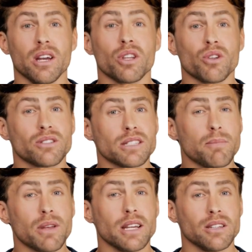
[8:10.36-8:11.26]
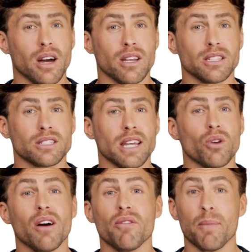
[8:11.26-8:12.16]
You simply acknowledge that you
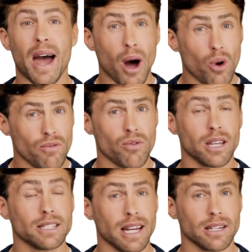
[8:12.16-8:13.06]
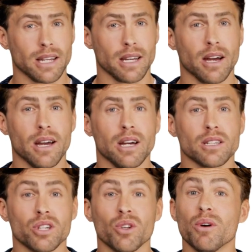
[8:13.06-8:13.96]
have a powerful identity,
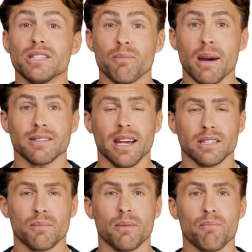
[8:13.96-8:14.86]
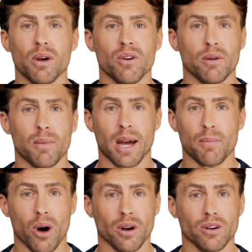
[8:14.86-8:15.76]
so you expect that to be mirrored by a
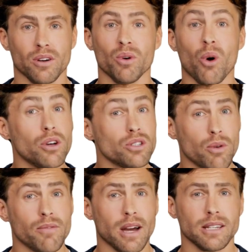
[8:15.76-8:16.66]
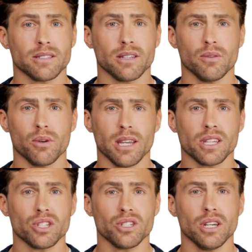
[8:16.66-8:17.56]
partner who also invests in the
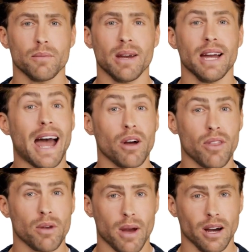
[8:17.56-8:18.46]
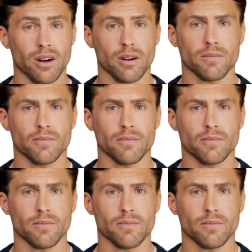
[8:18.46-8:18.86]
relationship in a healthy manner.